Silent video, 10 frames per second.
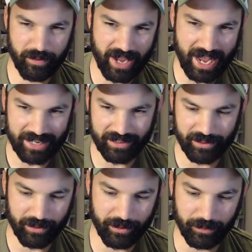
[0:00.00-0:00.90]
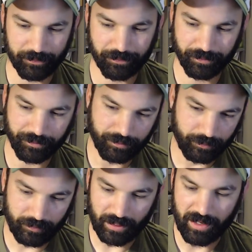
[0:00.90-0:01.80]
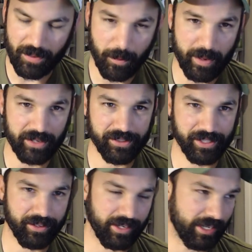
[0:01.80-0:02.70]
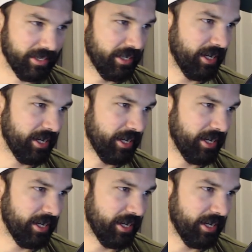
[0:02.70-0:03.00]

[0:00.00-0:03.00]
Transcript: had to let the bale sit or not.